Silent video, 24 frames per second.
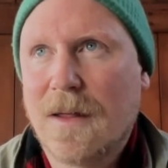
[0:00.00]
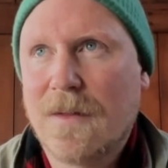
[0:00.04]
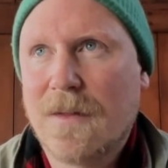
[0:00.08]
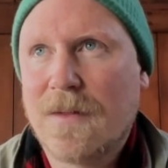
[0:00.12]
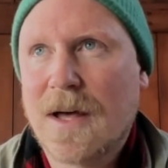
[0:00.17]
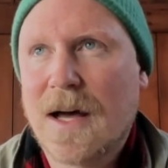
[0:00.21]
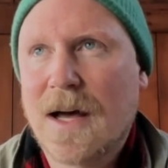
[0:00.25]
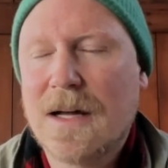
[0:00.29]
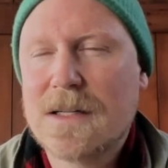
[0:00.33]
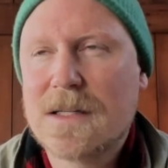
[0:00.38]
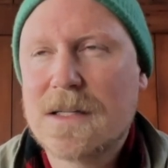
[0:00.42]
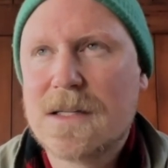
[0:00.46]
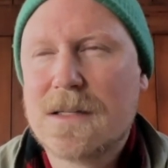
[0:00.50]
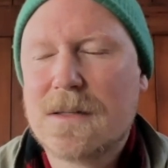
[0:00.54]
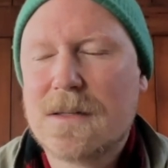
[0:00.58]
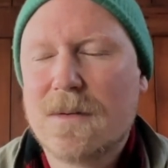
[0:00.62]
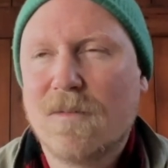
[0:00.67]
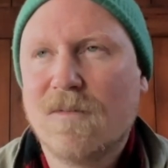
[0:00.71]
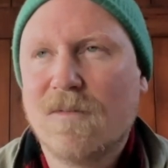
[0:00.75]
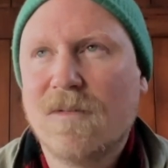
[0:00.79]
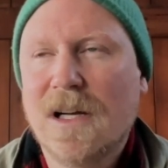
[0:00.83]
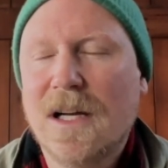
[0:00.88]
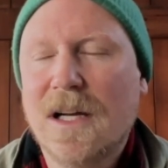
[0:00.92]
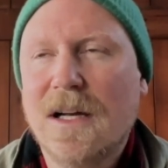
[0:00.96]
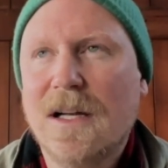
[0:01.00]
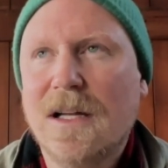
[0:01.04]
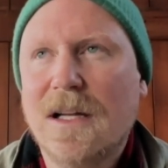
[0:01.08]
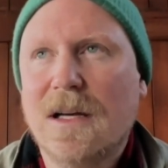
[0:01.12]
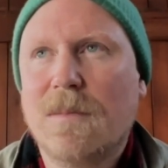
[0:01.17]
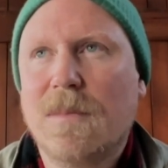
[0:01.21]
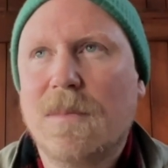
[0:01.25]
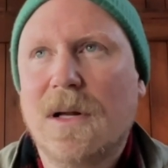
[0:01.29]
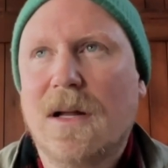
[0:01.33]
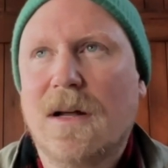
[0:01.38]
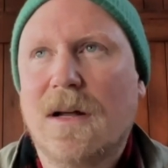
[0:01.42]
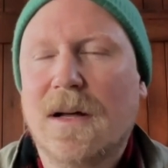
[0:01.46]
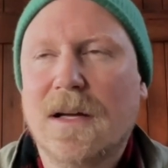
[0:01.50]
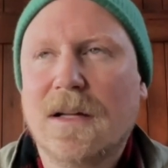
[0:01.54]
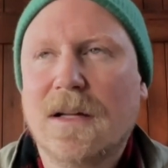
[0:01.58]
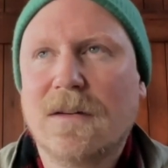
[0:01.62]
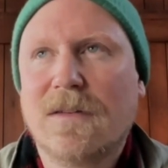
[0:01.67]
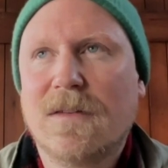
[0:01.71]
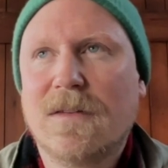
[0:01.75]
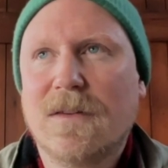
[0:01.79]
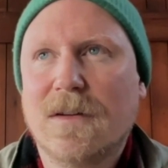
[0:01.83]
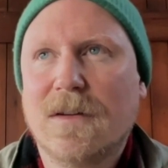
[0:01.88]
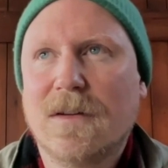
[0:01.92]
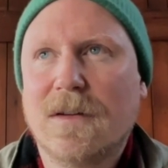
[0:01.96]
That's really applying
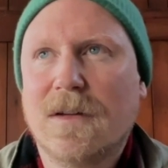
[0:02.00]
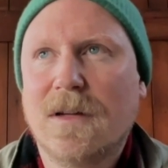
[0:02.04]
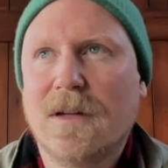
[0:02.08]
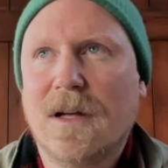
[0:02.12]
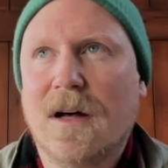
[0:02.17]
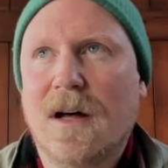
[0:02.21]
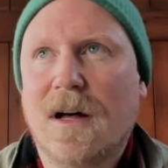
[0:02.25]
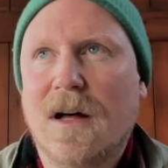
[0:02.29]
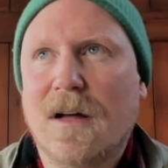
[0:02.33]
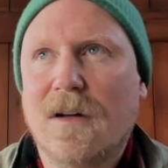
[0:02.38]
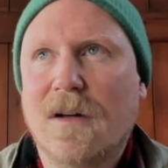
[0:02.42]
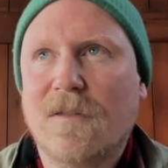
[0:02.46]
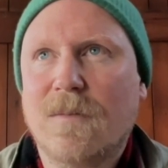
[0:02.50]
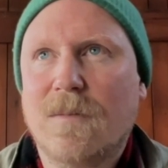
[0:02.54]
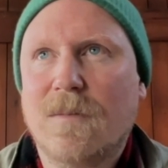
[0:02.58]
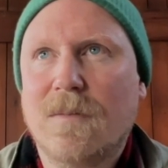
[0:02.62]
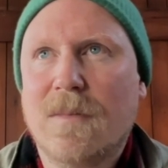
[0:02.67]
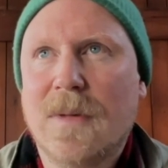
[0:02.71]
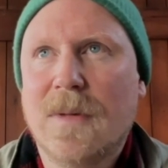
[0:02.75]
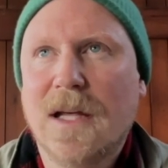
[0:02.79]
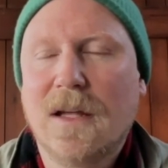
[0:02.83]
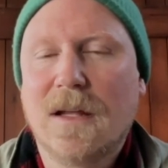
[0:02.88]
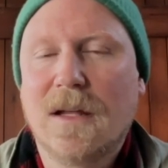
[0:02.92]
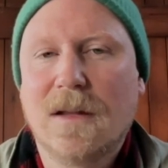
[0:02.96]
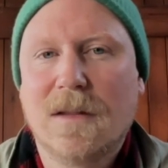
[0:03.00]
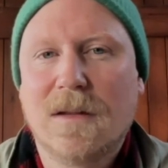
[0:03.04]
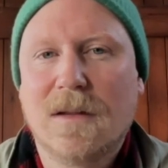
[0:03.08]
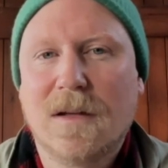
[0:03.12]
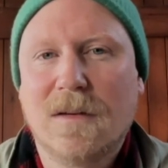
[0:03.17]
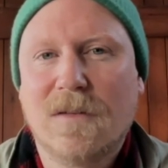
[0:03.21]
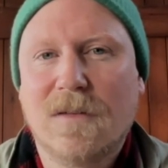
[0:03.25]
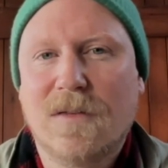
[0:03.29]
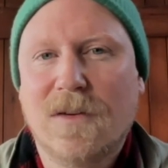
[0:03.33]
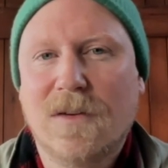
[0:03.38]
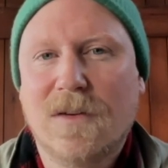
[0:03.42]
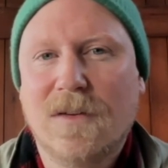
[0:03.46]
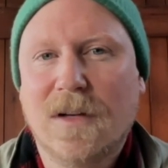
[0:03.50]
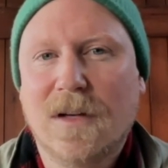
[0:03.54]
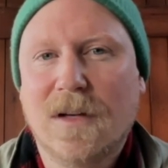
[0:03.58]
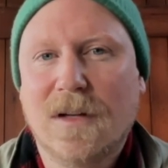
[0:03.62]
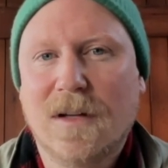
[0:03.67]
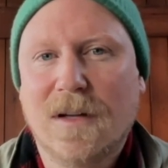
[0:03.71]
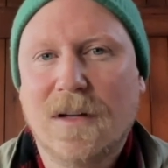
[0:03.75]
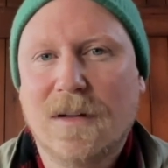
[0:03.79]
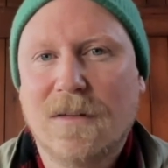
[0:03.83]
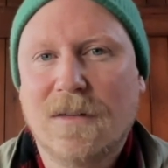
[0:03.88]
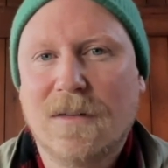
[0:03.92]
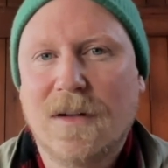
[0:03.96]
to the, the art of making things
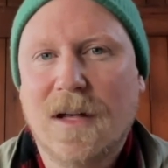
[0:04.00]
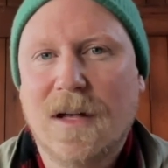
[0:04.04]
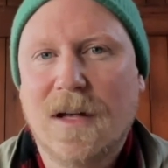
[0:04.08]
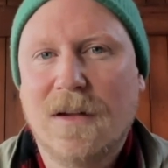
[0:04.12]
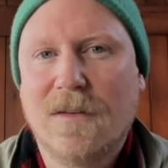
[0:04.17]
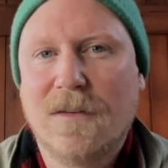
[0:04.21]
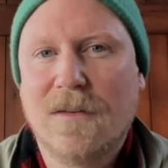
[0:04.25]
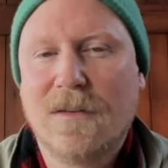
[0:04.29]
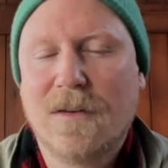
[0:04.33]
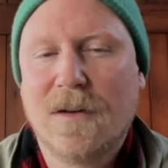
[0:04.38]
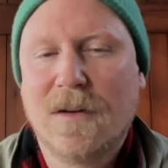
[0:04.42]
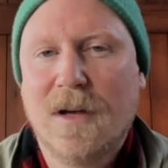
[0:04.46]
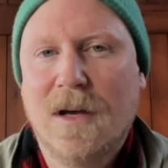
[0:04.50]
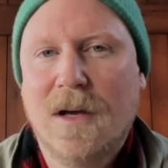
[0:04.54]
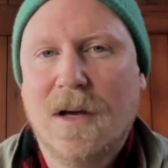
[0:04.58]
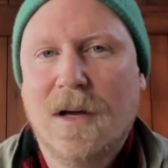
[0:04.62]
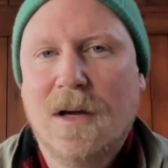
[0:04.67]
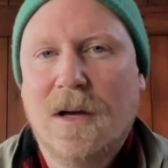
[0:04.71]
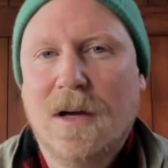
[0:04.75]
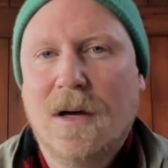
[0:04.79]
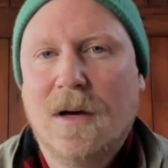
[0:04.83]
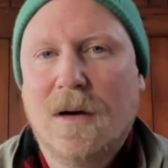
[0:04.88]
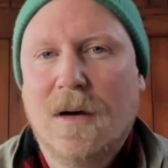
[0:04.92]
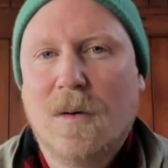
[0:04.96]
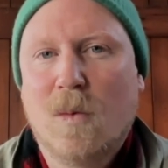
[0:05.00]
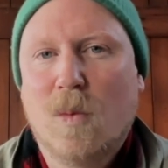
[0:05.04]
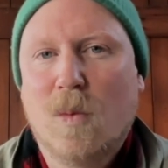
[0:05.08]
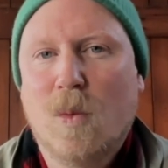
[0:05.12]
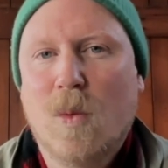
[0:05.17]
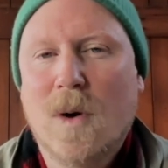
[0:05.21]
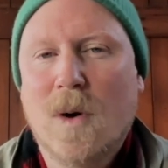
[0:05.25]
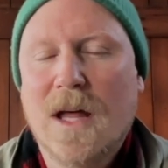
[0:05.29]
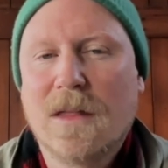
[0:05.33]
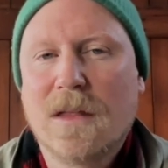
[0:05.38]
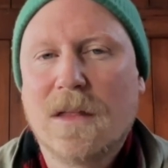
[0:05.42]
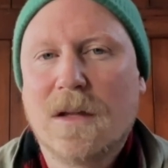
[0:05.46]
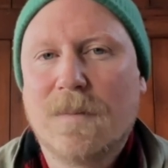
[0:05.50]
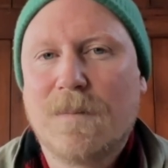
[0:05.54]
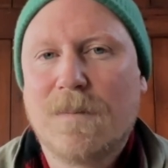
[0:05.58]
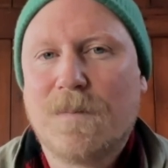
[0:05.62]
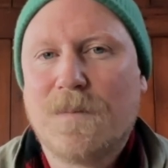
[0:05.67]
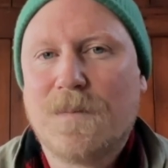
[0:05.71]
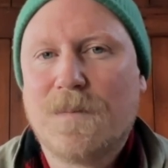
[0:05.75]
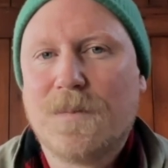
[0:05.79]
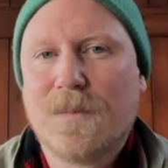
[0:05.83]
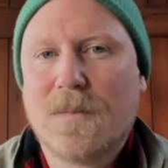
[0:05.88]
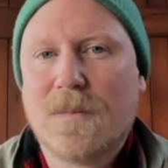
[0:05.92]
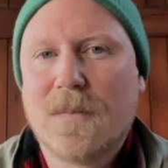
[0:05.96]
physically exist. Whether
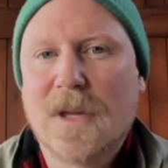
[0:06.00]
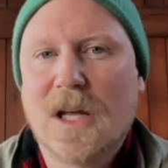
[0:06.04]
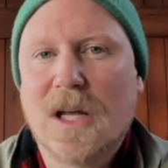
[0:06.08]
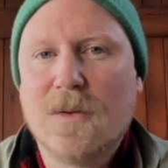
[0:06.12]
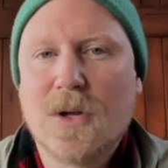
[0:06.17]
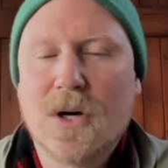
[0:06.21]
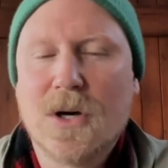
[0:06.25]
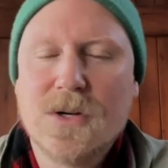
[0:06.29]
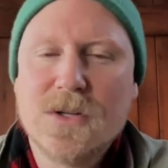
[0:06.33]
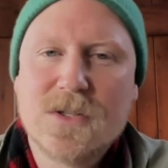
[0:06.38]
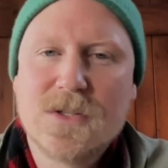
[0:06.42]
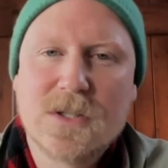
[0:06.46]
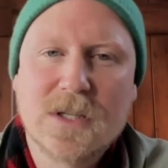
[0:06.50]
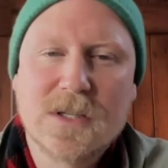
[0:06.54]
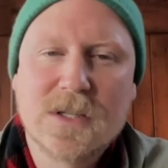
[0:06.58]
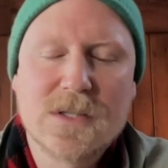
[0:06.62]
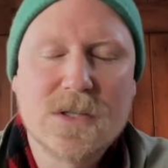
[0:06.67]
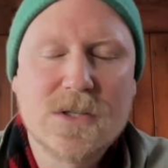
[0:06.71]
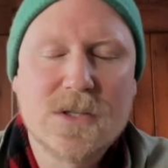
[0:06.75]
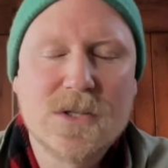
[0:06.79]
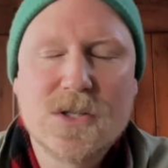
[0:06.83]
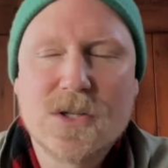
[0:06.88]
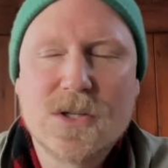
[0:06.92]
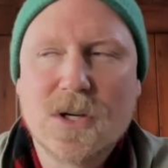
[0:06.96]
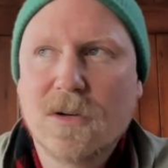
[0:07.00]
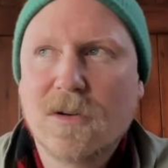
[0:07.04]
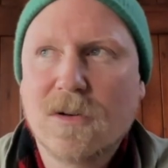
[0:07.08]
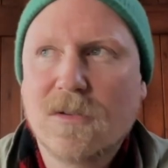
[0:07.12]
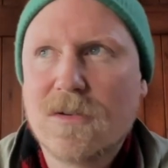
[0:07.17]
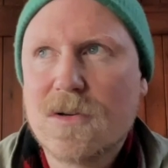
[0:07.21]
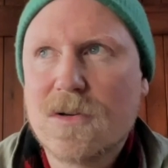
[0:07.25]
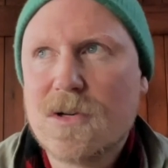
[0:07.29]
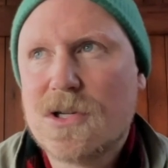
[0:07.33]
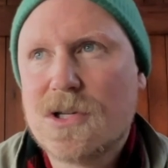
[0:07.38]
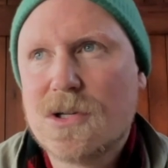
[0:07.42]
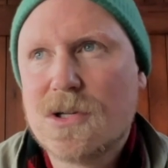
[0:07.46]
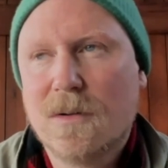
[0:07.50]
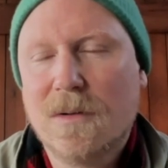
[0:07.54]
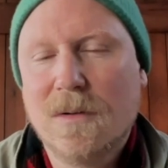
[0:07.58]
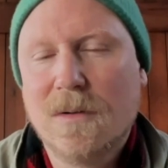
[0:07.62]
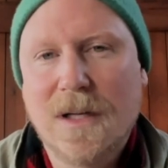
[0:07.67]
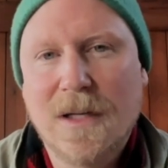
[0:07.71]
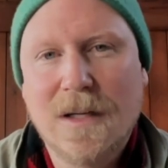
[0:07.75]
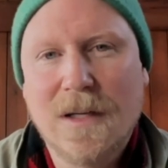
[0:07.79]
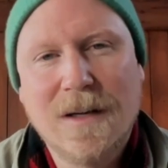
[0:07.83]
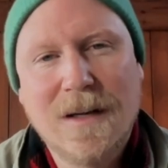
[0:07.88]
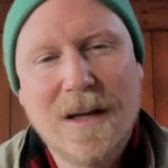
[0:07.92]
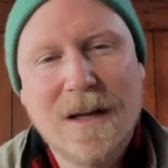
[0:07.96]
those things are so crucial
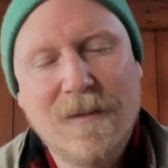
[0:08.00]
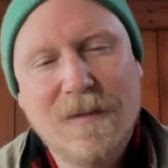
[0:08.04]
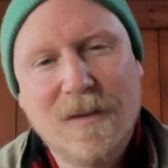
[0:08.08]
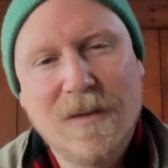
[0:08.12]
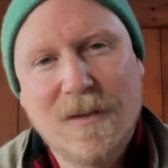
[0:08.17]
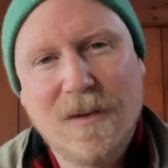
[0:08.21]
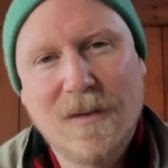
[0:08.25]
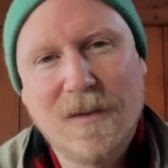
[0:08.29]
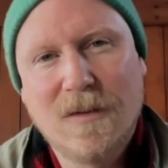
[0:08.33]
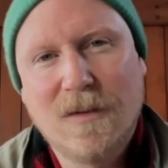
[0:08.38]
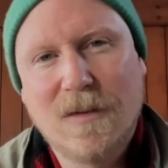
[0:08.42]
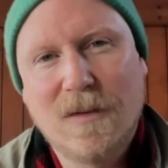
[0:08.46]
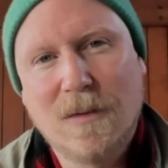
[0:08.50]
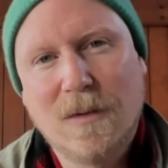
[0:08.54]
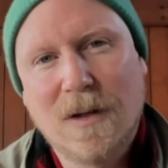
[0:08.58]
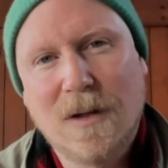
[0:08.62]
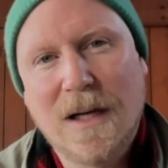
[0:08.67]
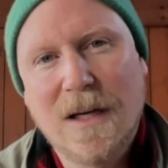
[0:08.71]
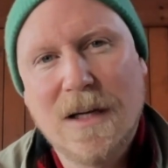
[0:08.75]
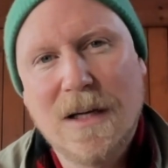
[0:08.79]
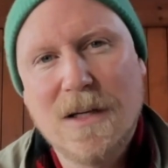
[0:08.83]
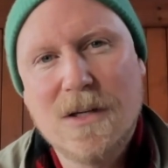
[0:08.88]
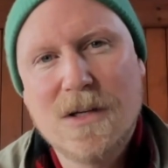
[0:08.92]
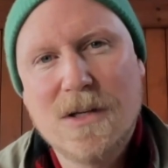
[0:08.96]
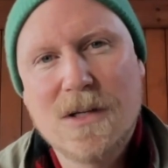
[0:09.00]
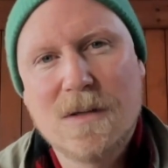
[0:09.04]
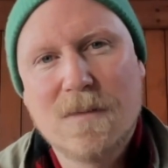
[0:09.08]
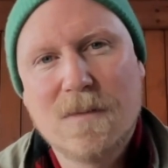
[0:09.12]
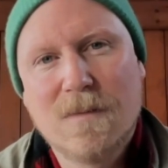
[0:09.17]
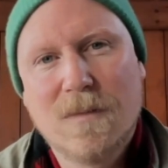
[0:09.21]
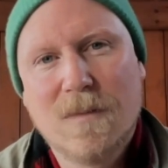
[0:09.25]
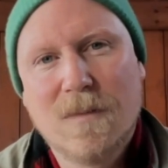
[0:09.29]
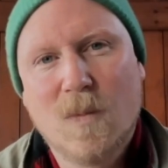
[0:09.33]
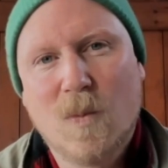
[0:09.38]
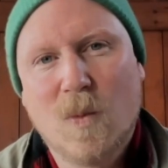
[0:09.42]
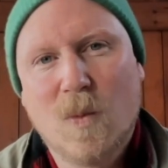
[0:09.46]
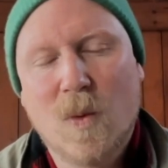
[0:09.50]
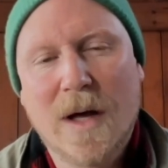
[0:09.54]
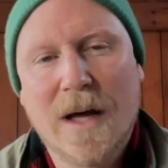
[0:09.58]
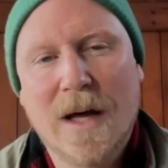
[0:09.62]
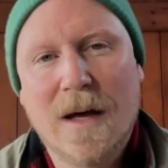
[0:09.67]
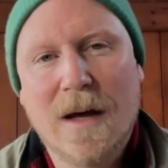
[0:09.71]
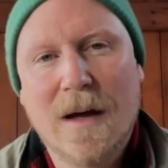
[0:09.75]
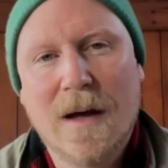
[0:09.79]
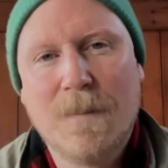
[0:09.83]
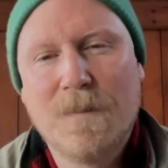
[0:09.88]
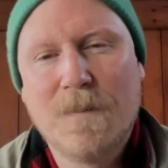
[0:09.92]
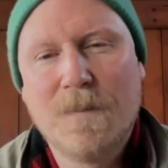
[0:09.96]
in an ever-digital age
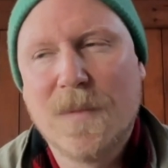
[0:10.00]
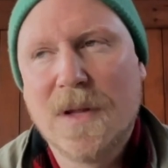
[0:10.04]
where